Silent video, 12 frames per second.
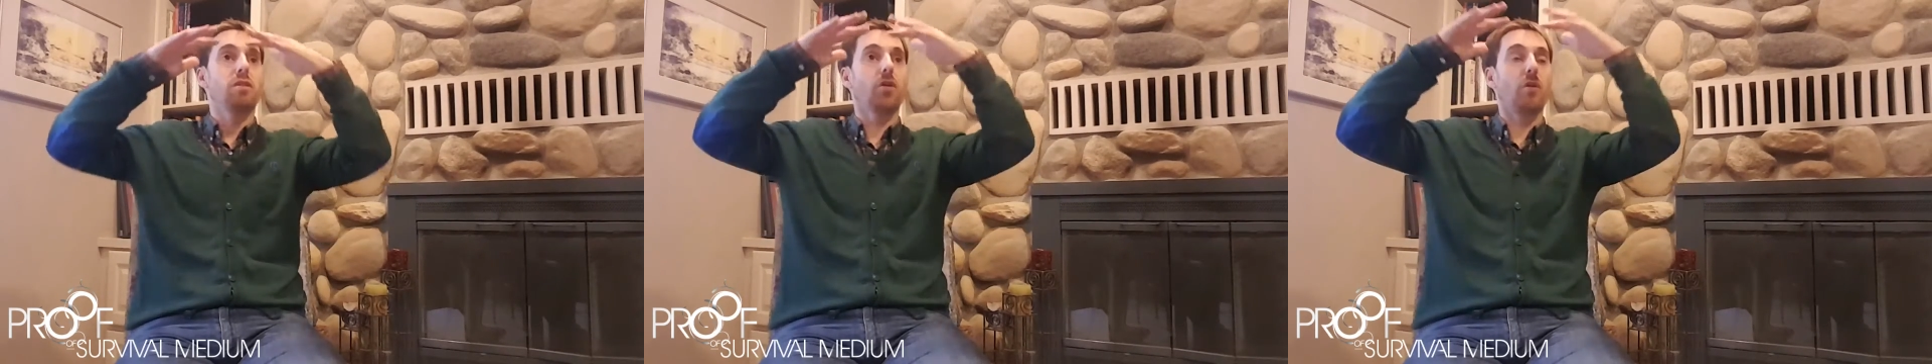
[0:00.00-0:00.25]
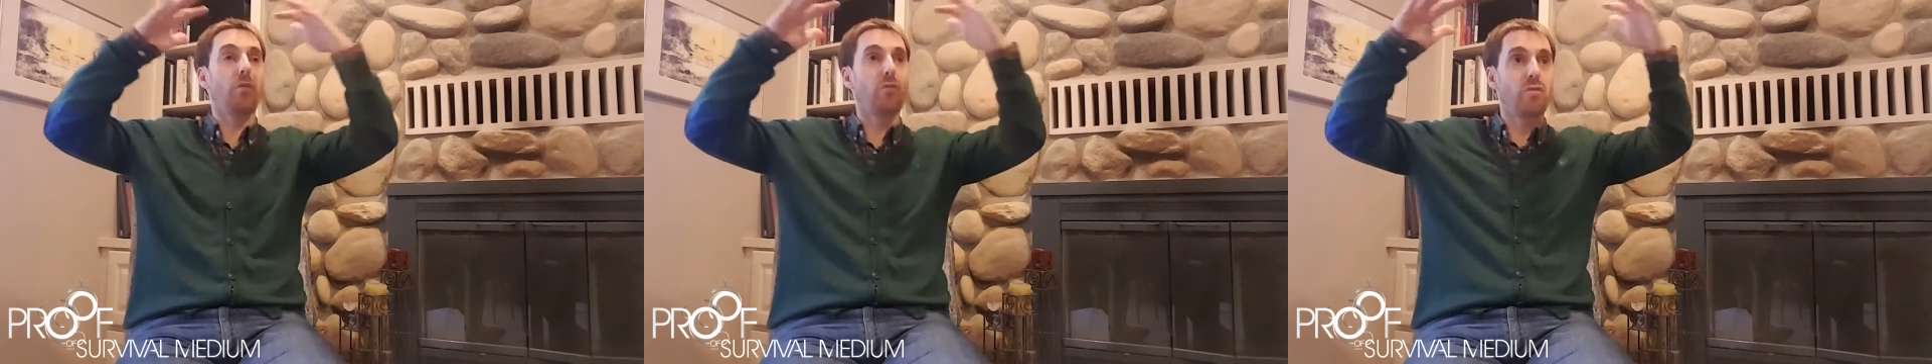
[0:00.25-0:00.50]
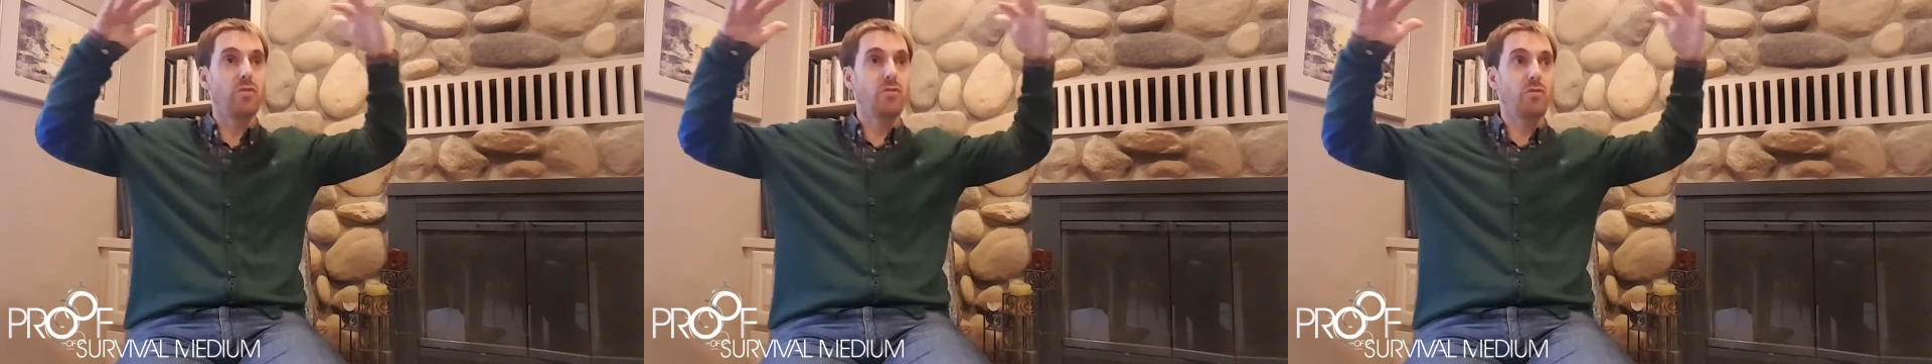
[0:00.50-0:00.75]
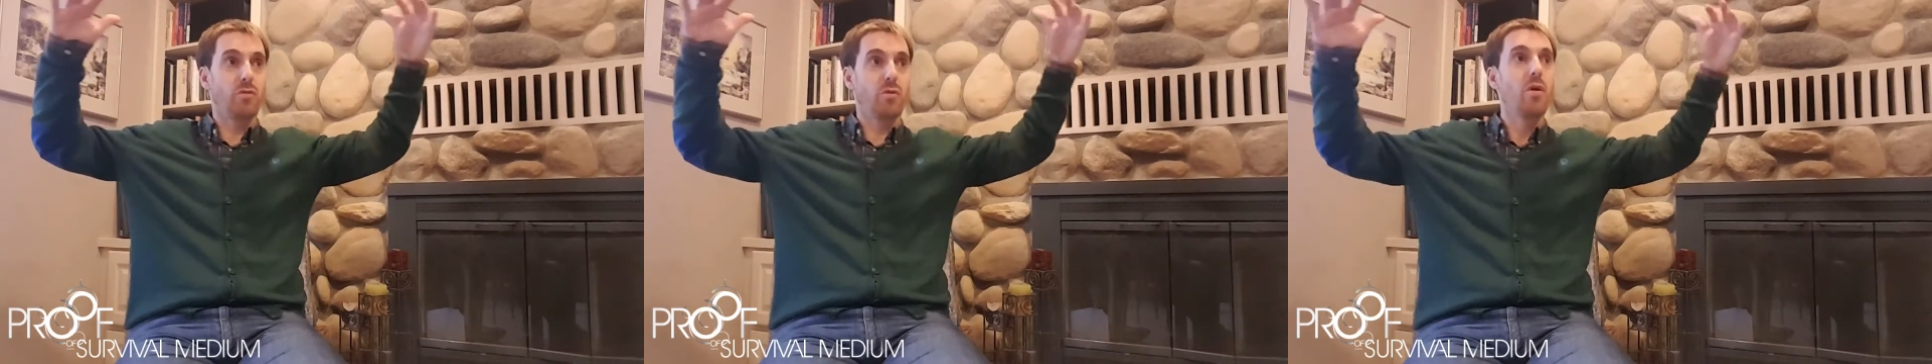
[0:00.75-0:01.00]

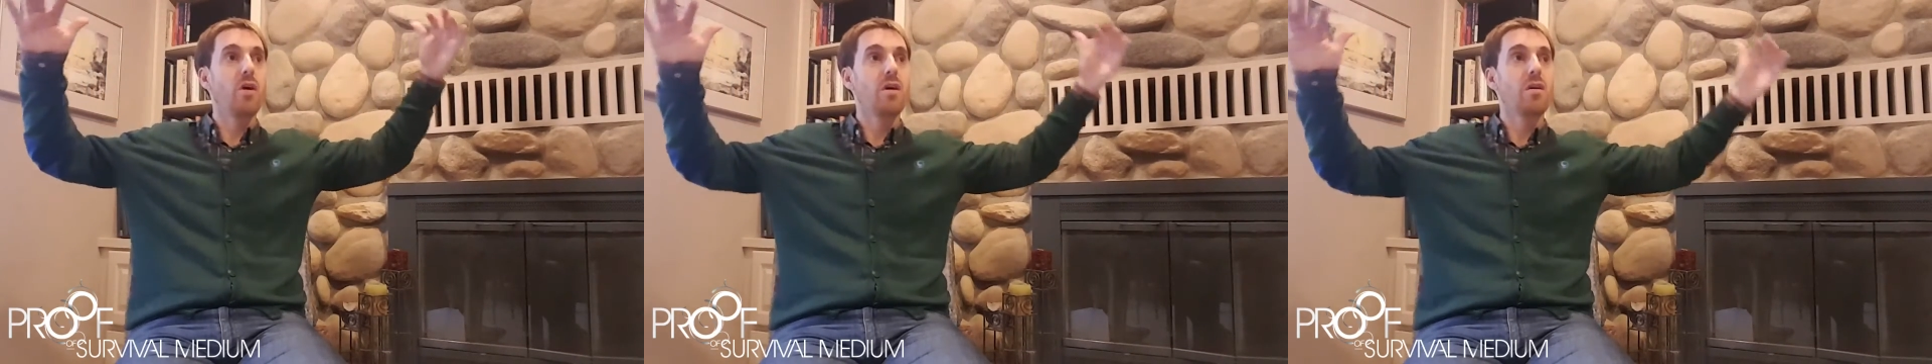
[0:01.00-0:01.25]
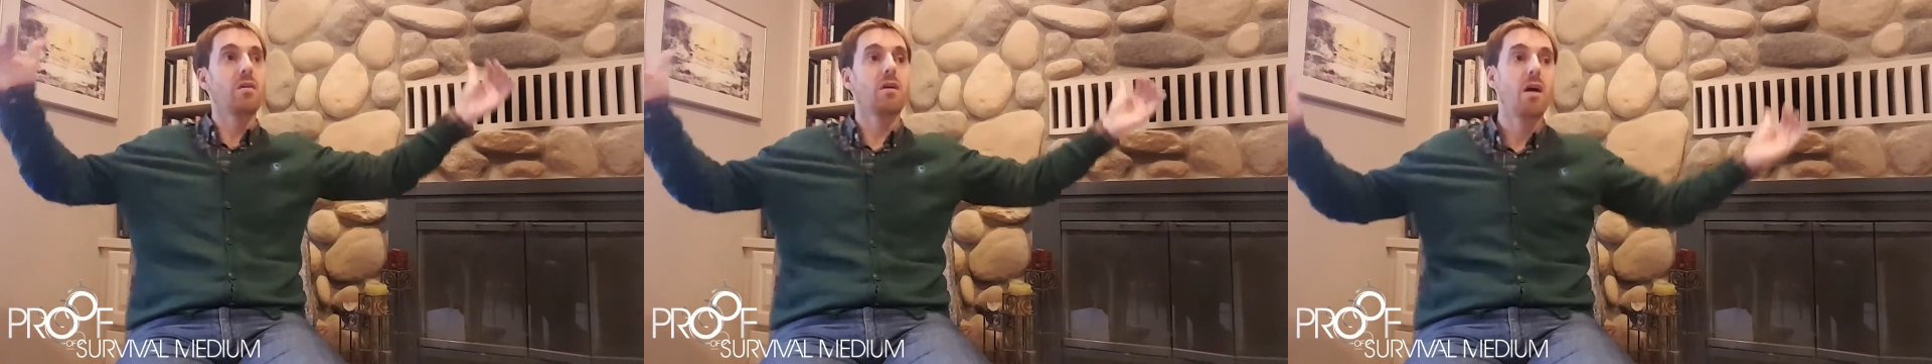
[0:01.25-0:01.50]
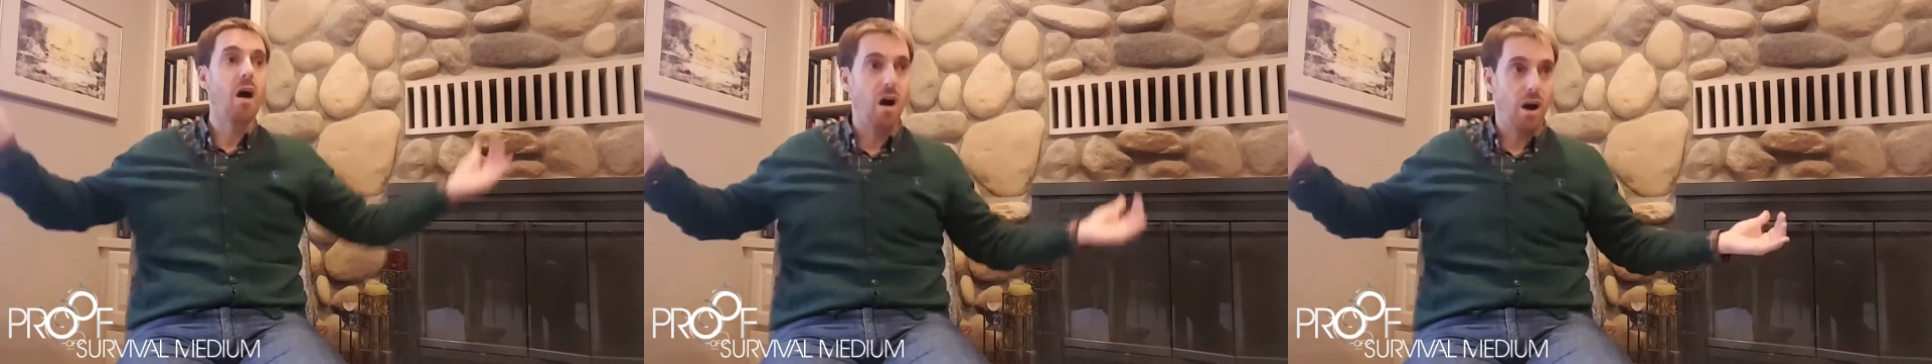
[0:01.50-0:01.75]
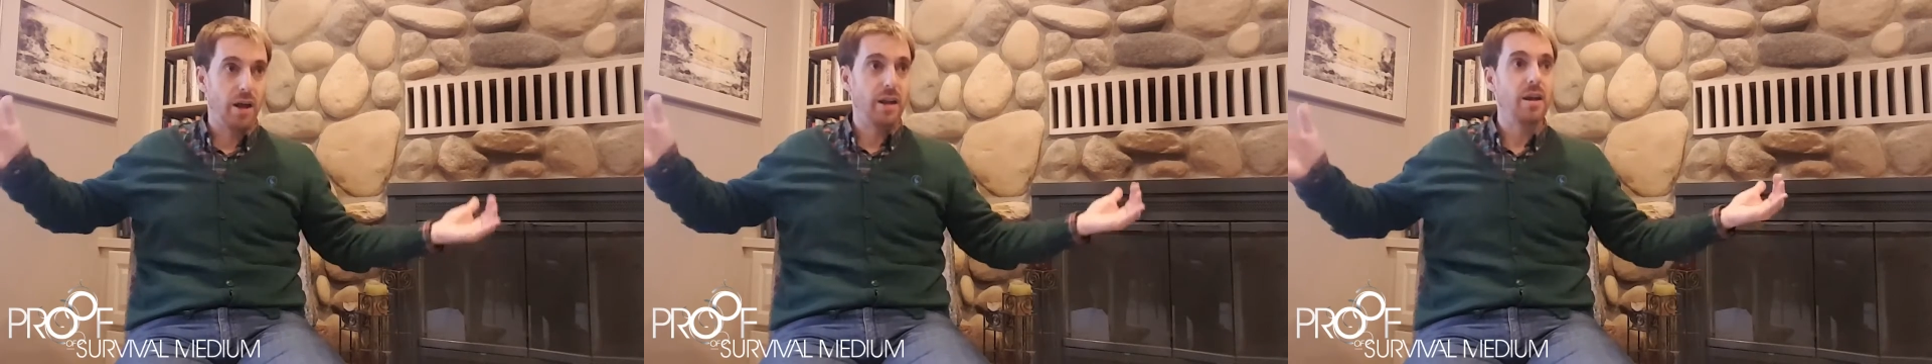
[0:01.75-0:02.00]
closest to
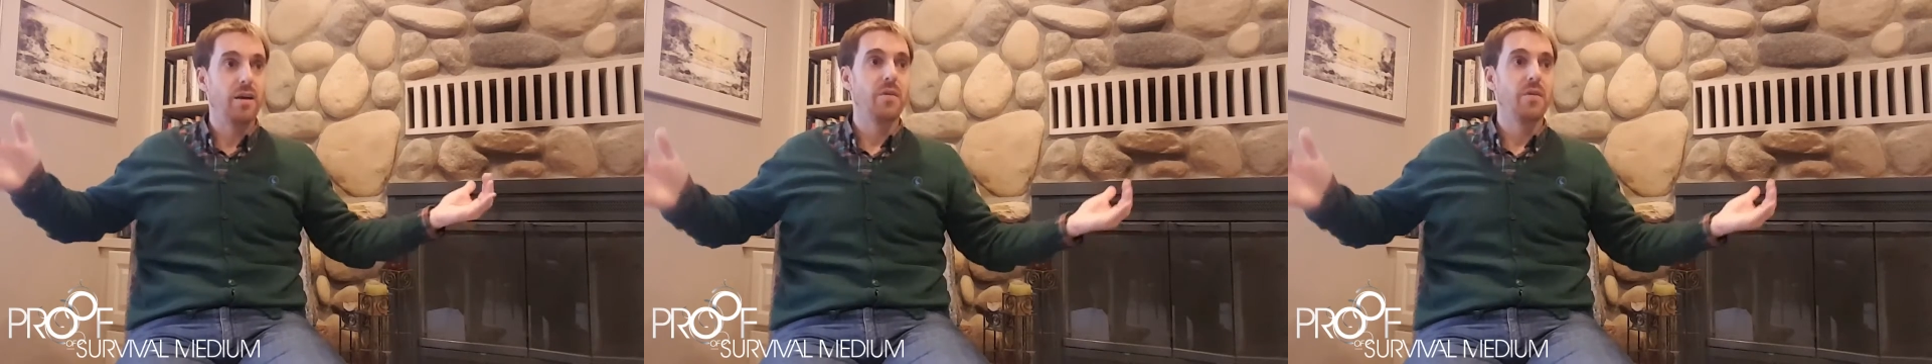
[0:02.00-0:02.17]
God.